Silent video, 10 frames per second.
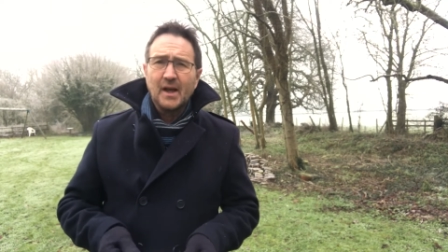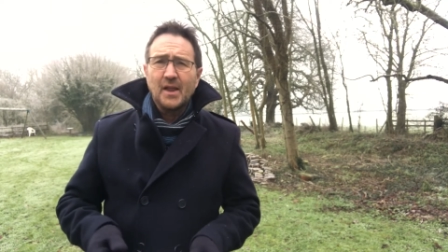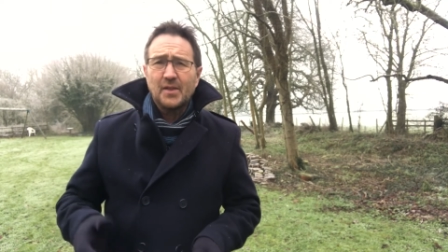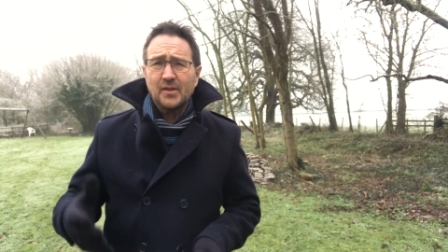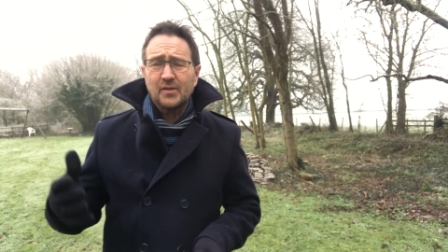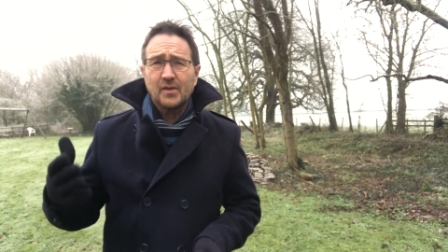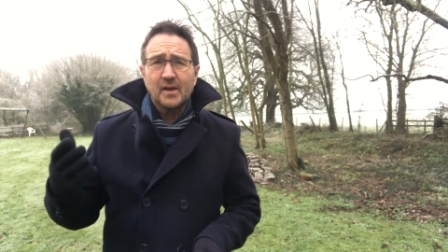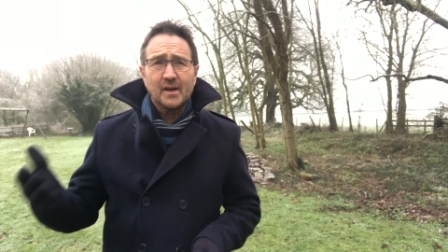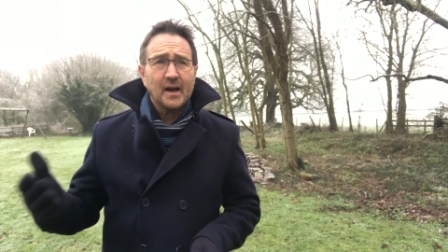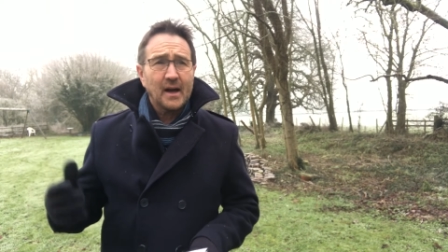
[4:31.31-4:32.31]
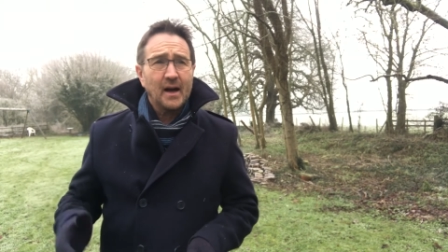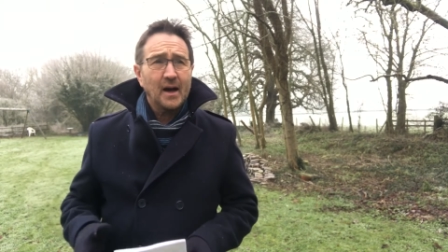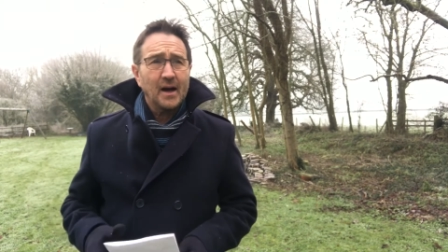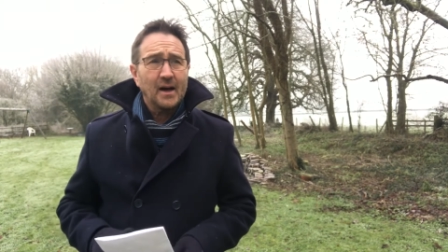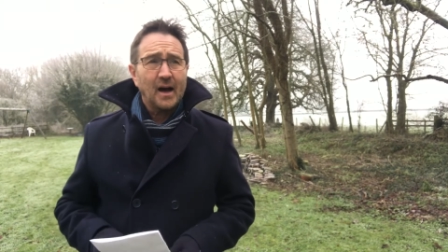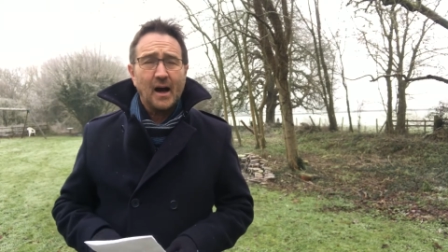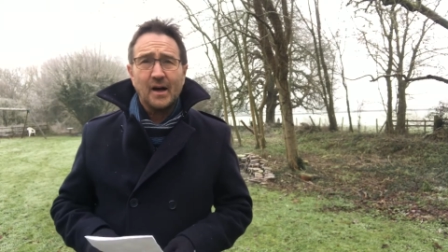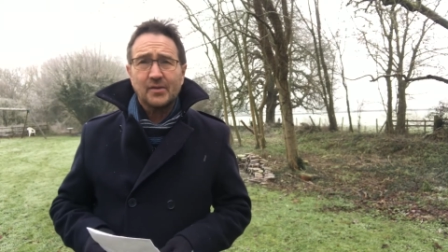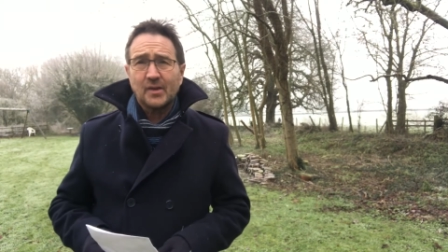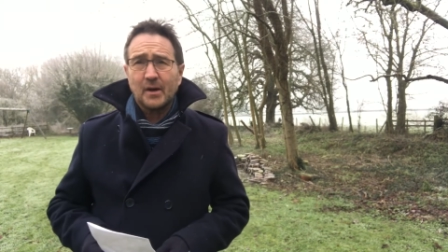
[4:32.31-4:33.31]
This year, uh, our
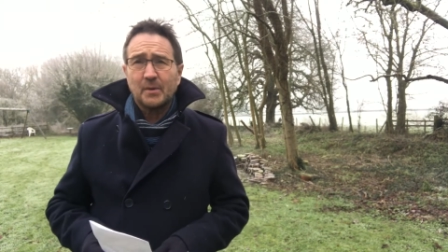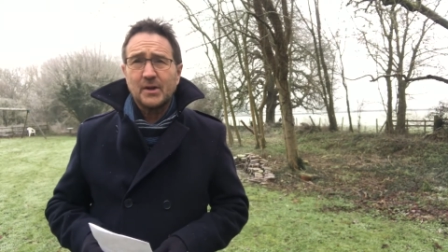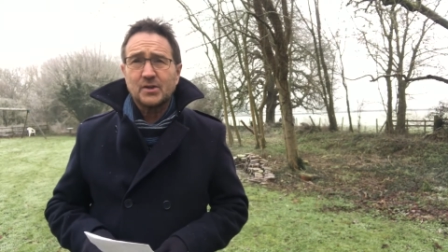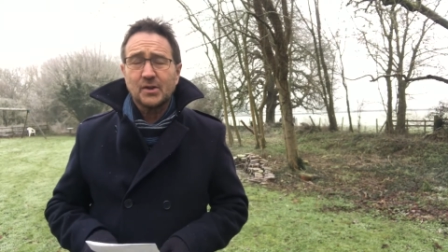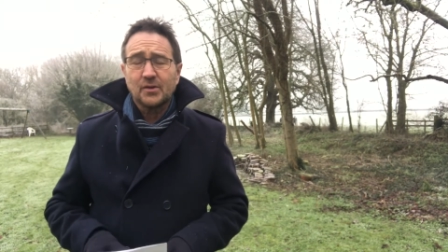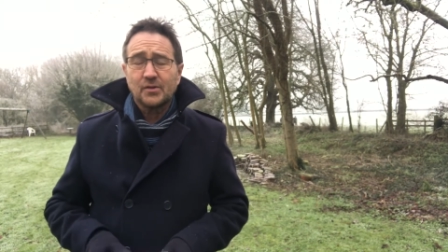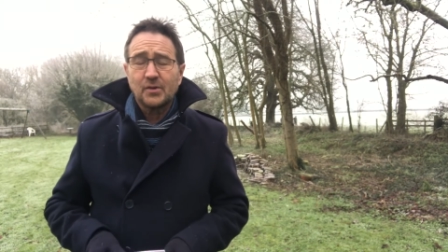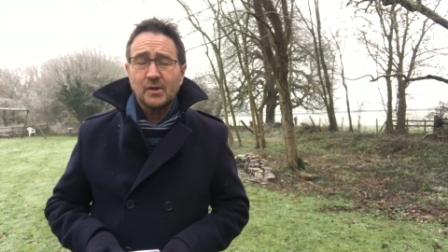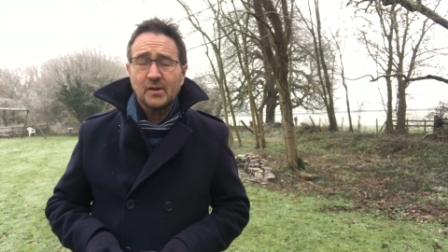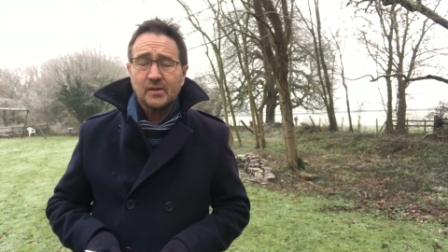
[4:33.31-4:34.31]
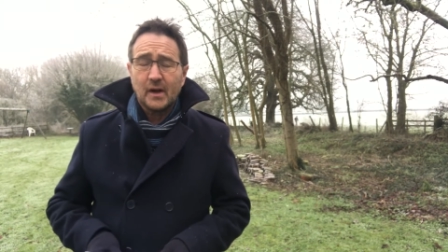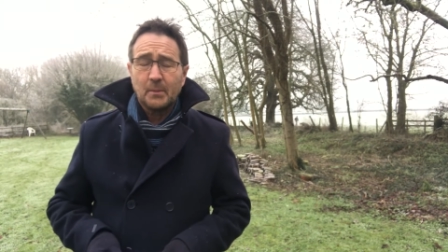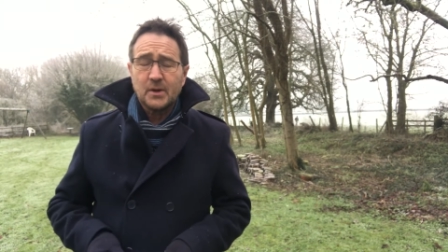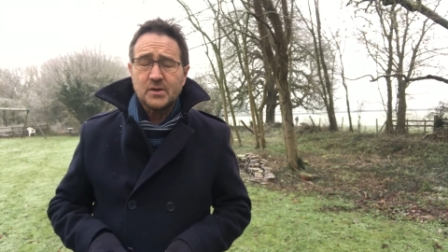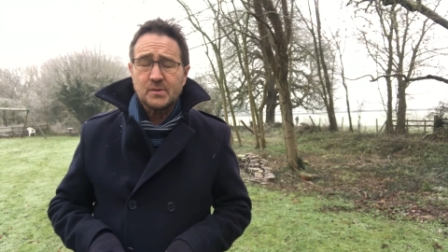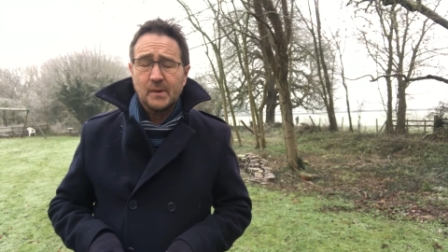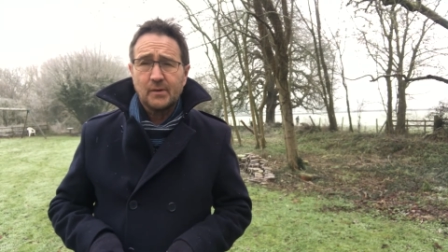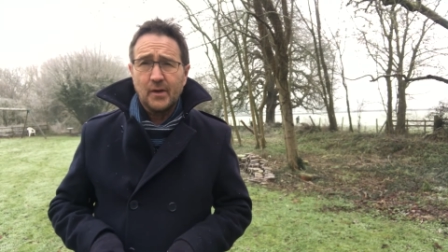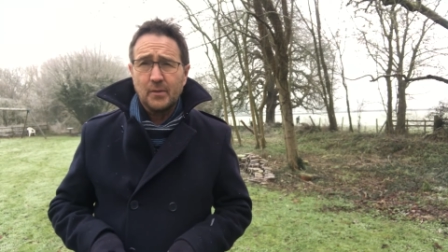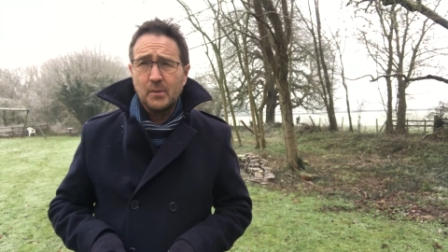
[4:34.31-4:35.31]
celebrations, New Year celebrations, have been
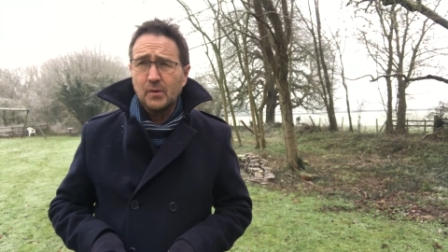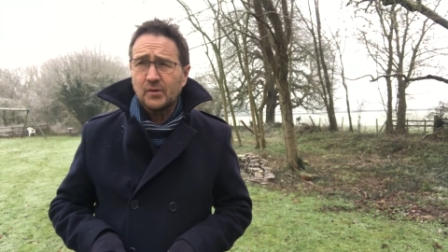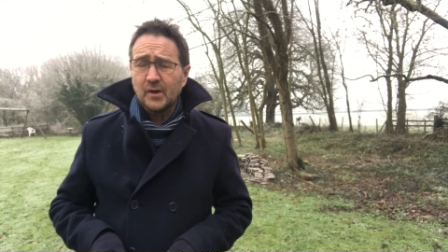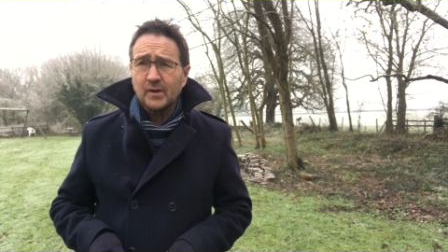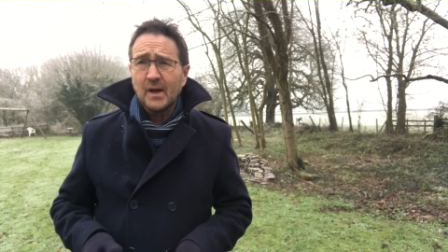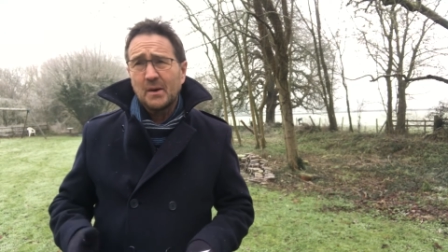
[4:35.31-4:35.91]
rather muted.